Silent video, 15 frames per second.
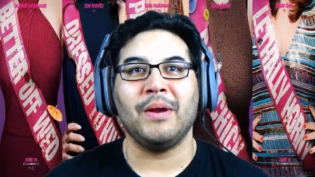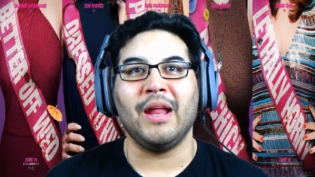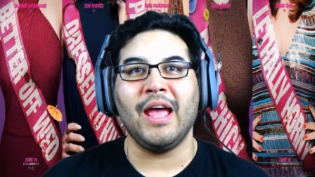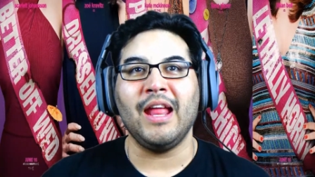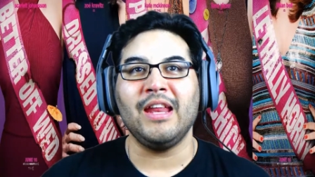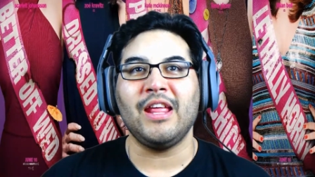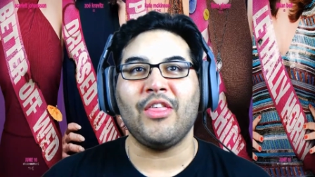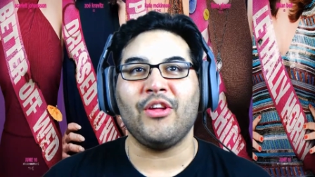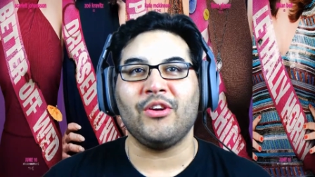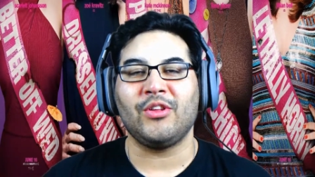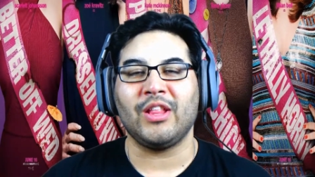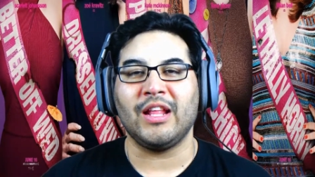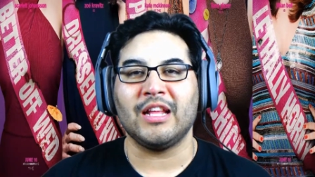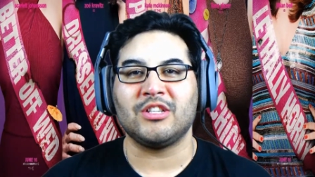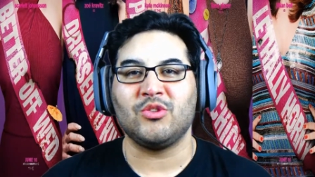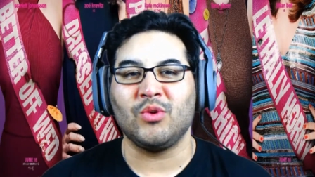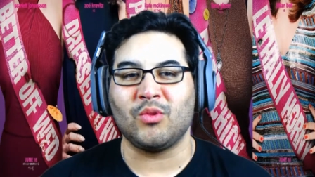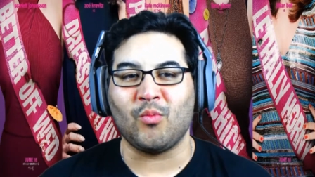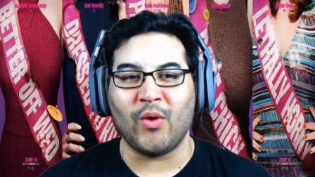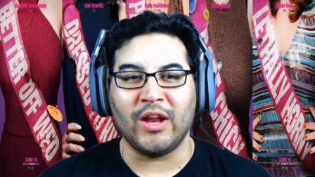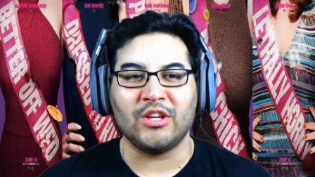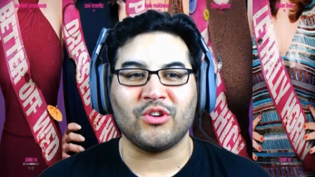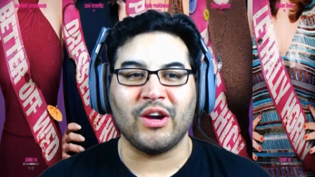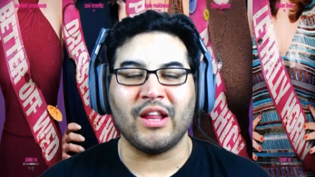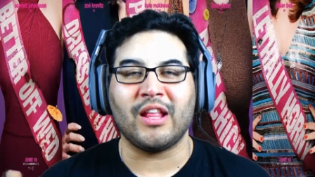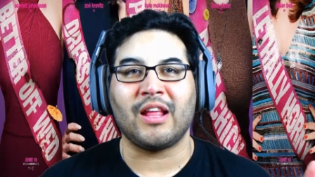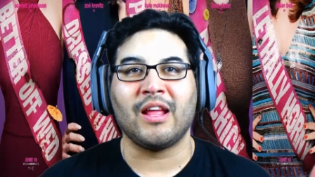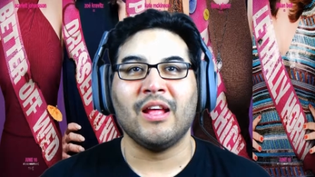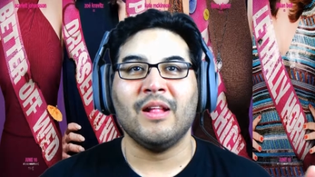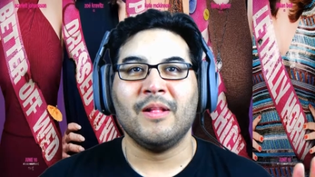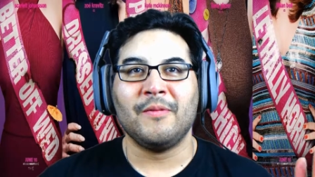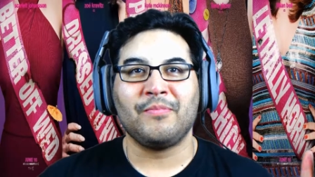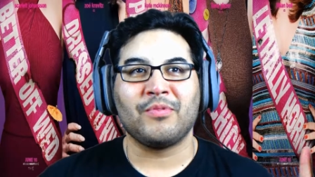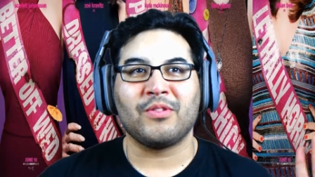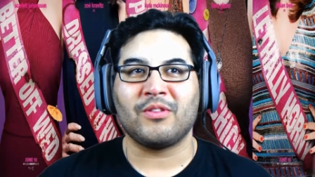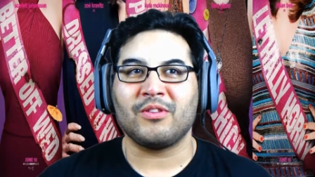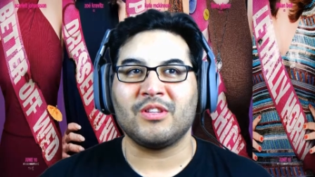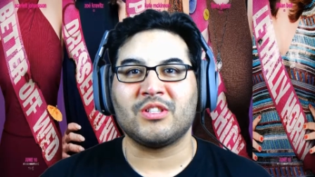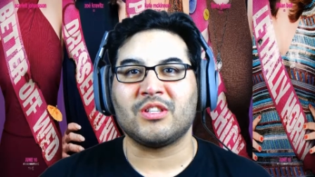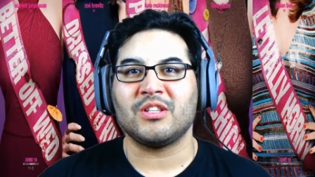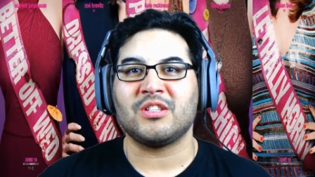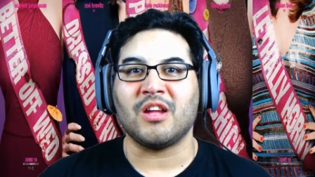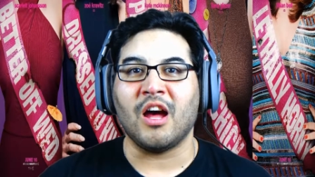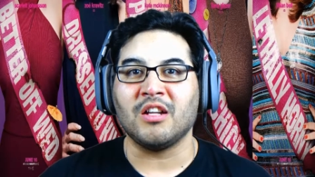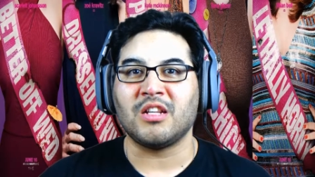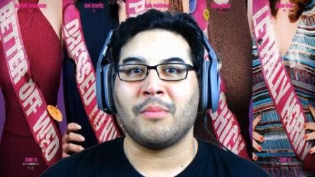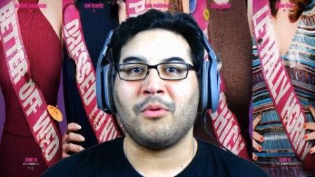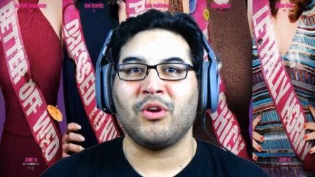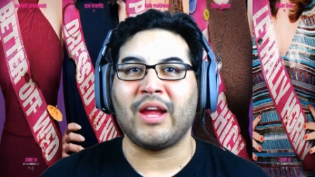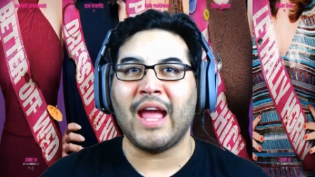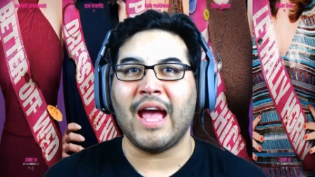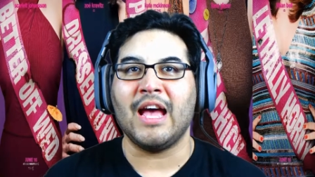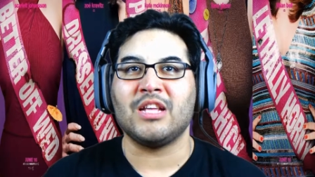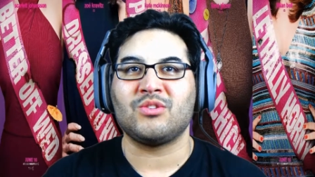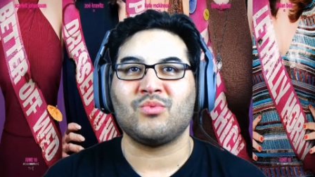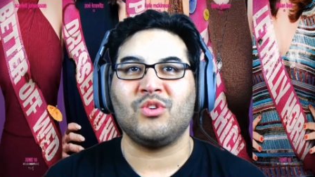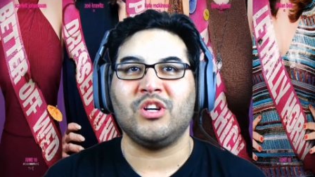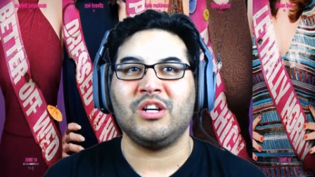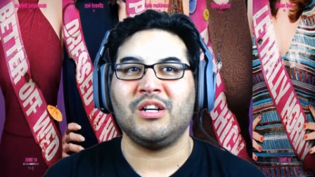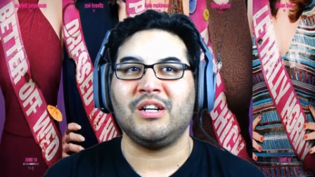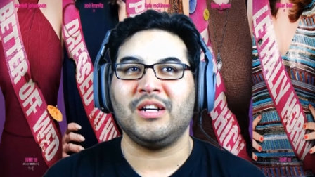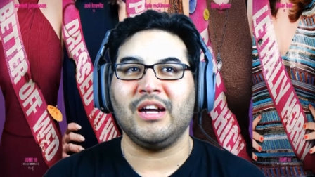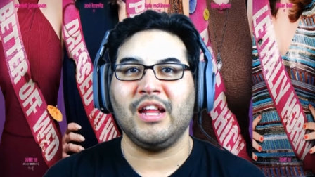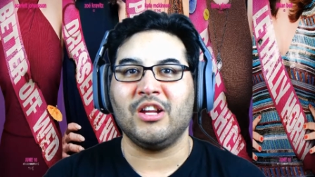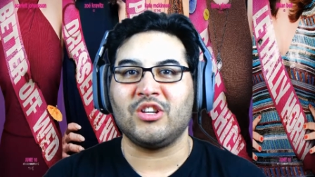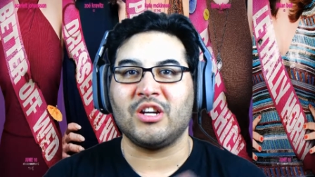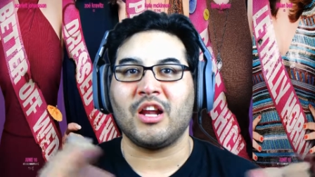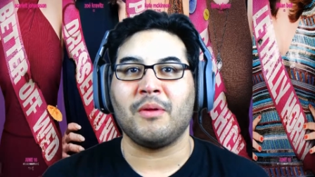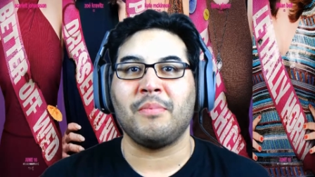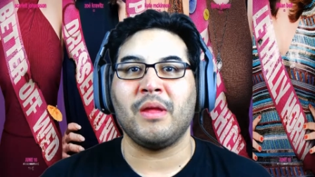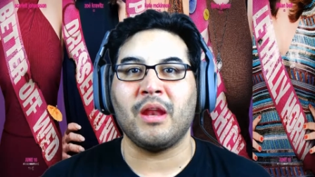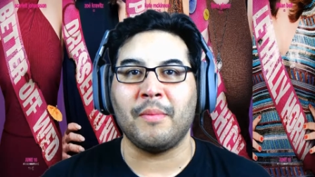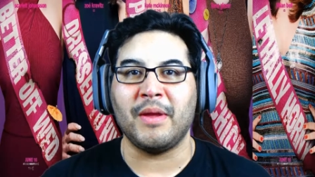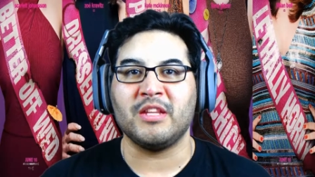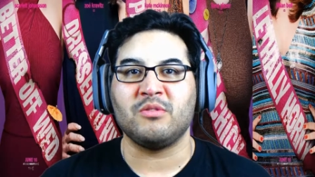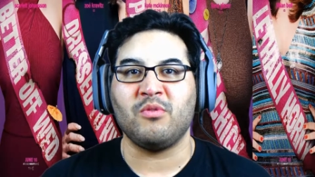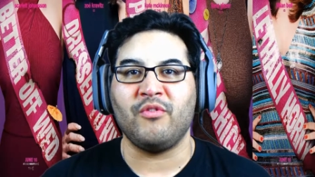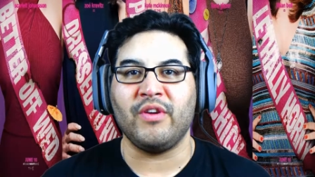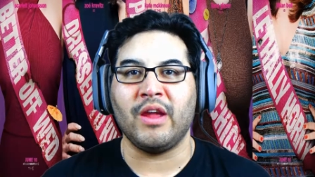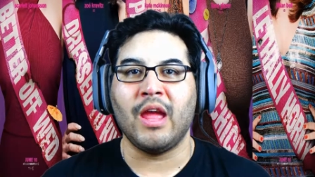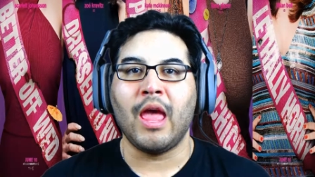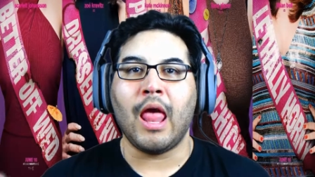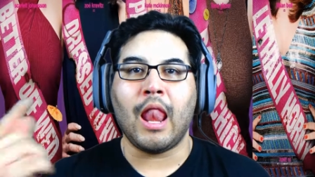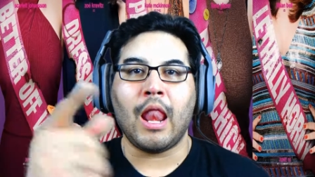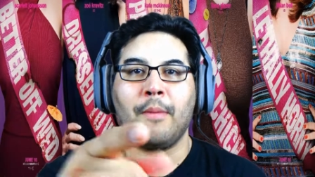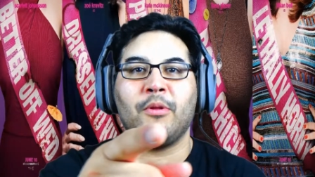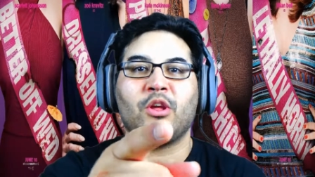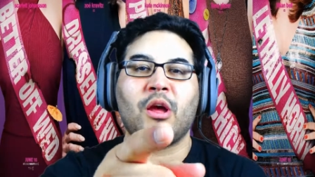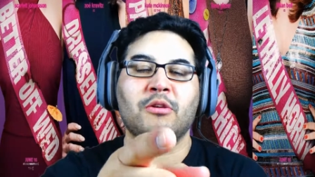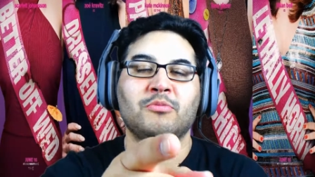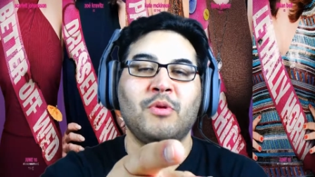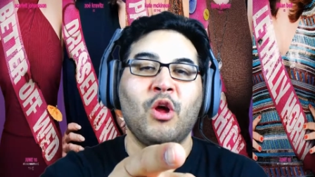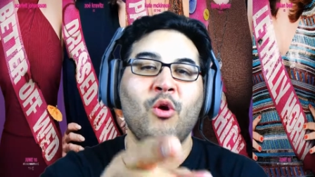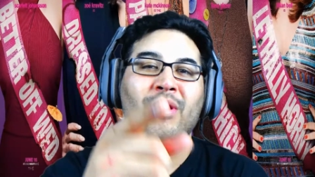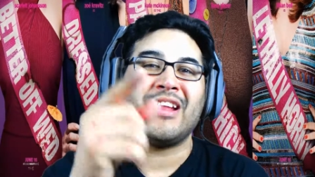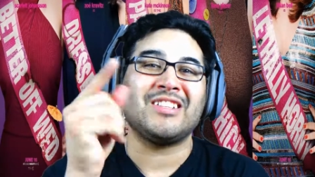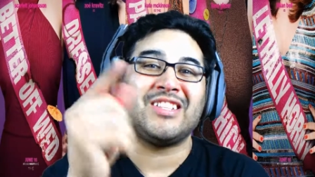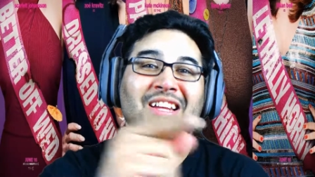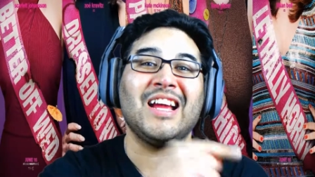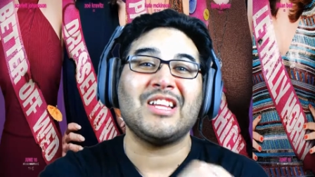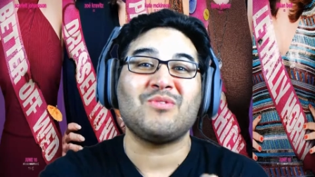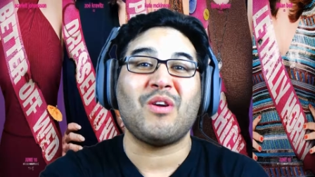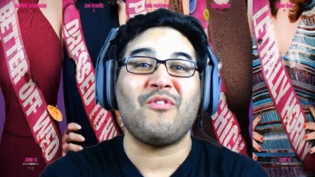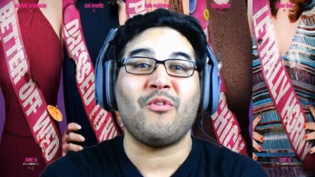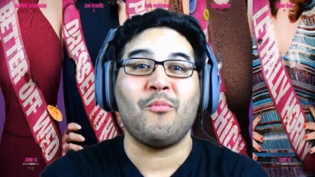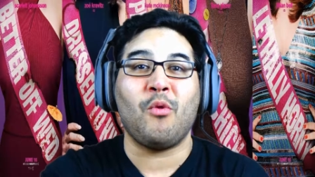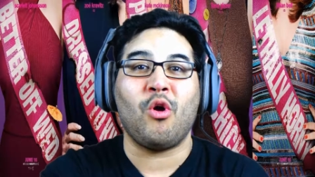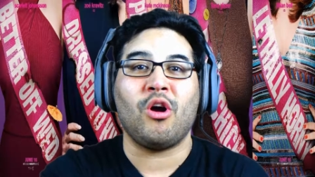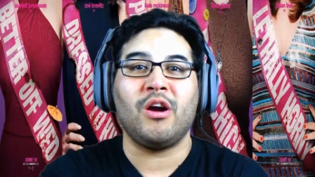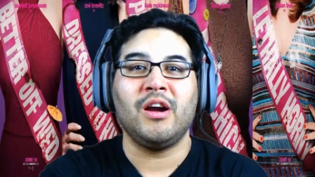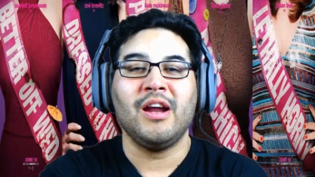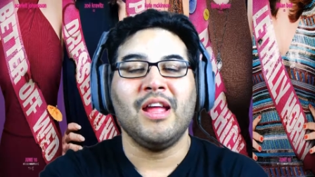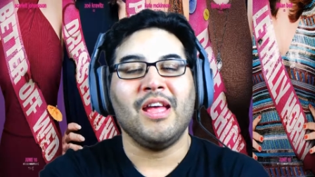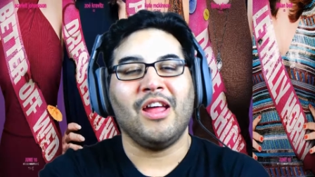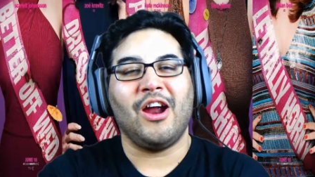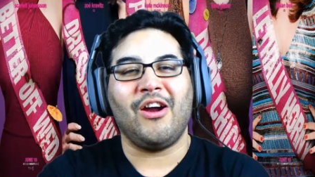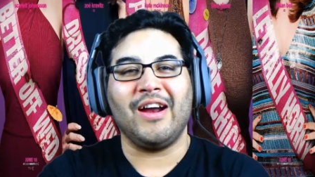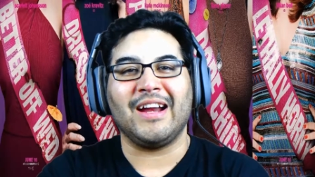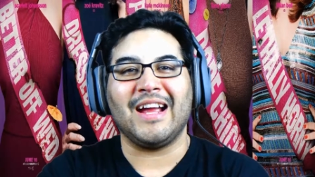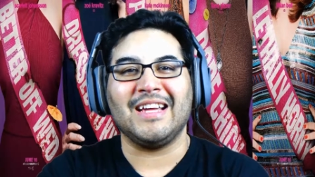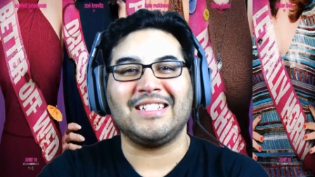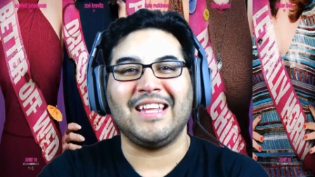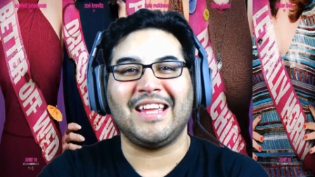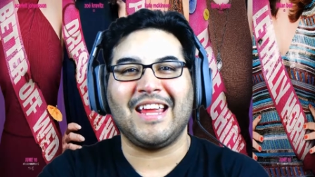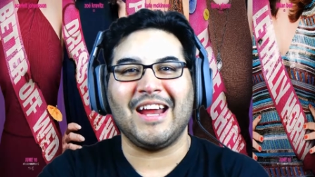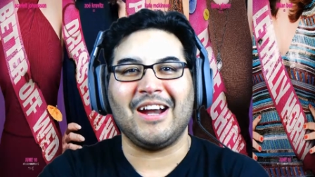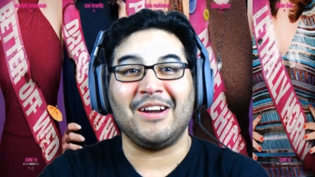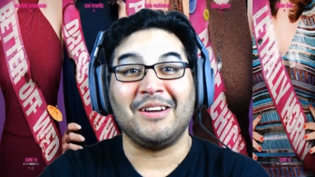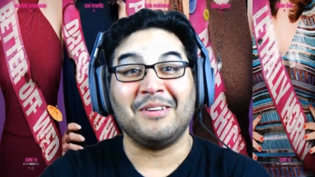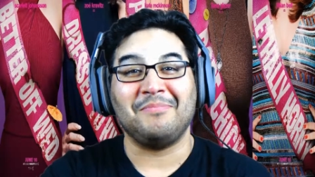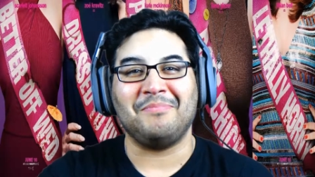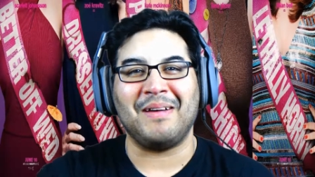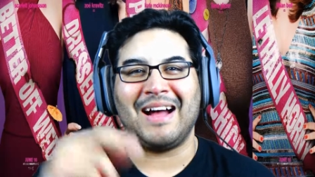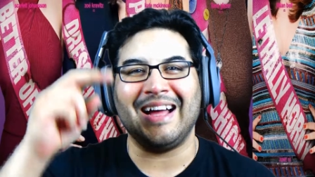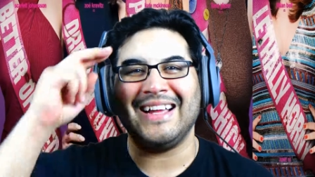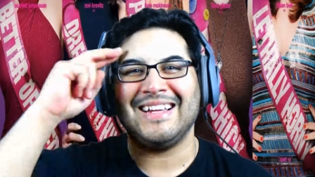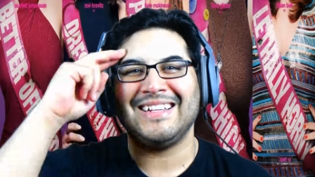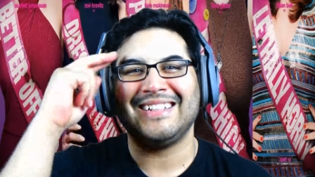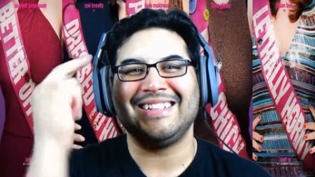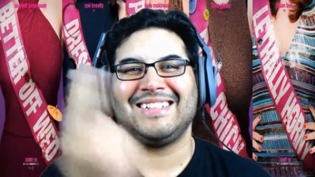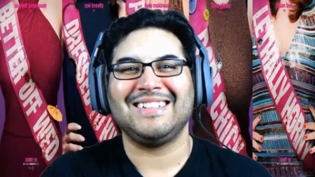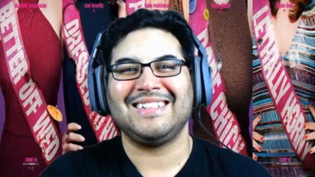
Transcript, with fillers: But any other thing that has to do with weddings or any just this ensemble cast where it turned out to be an amazing movie, let me know in the comments below. And I'll see you guys around for more. All right, guys, take care. Bye.